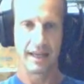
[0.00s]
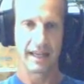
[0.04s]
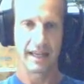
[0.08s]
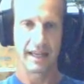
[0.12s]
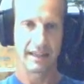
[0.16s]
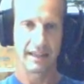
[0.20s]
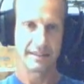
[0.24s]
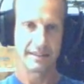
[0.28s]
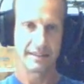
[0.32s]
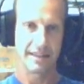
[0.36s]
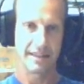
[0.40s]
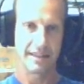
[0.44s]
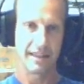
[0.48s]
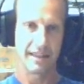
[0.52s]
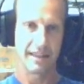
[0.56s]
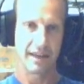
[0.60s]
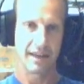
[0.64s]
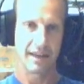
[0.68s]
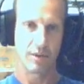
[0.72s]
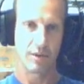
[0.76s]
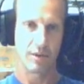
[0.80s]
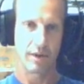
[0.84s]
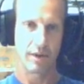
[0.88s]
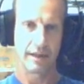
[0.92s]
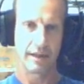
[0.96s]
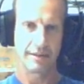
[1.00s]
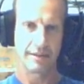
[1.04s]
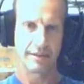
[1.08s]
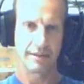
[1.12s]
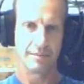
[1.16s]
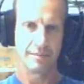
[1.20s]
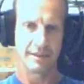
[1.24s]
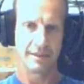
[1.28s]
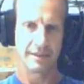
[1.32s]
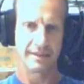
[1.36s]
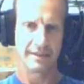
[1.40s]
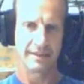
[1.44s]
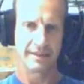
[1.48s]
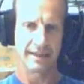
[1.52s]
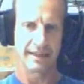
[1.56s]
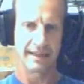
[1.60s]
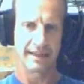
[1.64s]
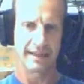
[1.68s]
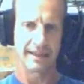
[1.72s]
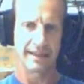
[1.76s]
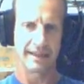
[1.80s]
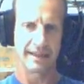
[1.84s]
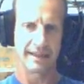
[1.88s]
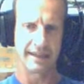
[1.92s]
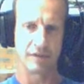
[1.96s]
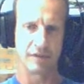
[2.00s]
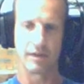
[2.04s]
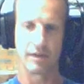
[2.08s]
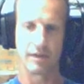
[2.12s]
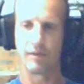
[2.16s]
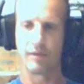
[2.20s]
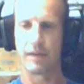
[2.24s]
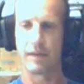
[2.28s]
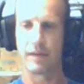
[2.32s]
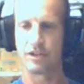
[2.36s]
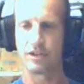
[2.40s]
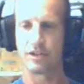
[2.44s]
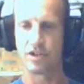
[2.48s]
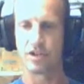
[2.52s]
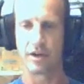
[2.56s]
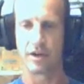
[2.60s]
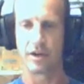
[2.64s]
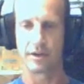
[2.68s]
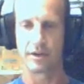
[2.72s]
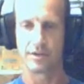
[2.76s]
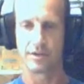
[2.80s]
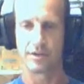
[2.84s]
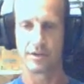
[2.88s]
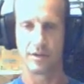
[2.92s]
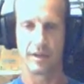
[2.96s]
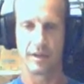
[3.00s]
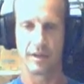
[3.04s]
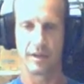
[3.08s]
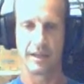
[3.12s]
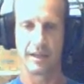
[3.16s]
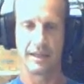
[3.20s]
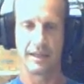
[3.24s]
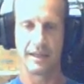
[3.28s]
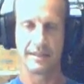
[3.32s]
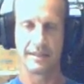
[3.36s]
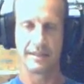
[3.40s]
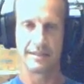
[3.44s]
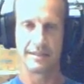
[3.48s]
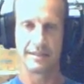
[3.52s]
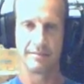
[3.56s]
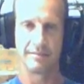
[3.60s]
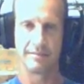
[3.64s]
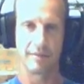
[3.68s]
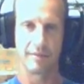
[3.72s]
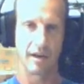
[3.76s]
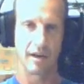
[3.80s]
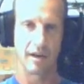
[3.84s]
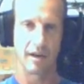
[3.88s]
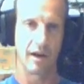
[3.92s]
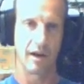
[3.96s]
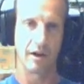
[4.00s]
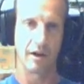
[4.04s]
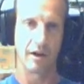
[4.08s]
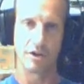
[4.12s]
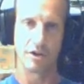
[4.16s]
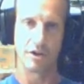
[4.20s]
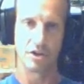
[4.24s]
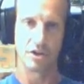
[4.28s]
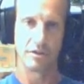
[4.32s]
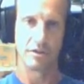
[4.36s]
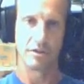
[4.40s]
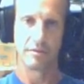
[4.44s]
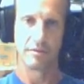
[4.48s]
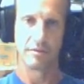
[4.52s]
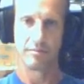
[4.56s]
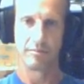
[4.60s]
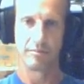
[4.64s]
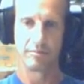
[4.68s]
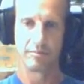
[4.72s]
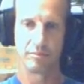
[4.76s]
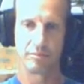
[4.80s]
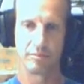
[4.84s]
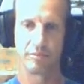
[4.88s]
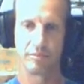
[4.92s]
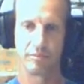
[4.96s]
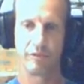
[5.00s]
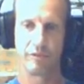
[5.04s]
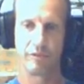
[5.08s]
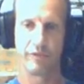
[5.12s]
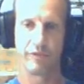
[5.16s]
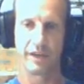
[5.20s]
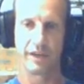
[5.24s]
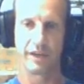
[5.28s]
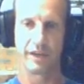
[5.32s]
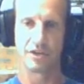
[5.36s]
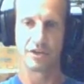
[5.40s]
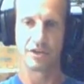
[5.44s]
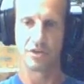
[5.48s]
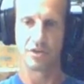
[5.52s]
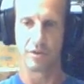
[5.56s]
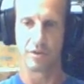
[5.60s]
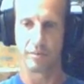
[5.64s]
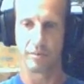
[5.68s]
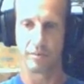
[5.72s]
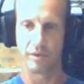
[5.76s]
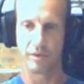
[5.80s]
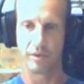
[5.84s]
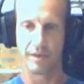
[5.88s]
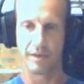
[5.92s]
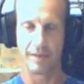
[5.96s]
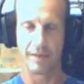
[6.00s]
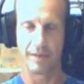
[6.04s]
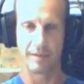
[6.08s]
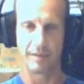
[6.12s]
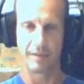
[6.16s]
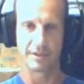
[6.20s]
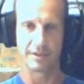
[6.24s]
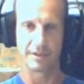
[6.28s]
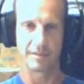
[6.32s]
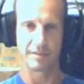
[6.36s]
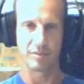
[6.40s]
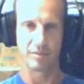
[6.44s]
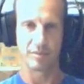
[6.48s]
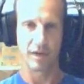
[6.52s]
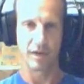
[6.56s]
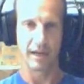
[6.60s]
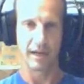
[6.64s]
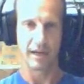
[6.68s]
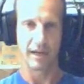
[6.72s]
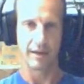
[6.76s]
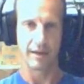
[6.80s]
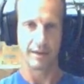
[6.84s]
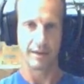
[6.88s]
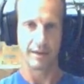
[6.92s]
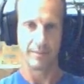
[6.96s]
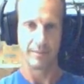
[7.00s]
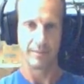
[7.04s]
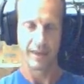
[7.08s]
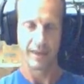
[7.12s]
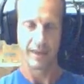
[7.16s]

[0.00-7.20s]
Let's say that organism is a great white shark, so it needs large fish or marine mammals to prey on.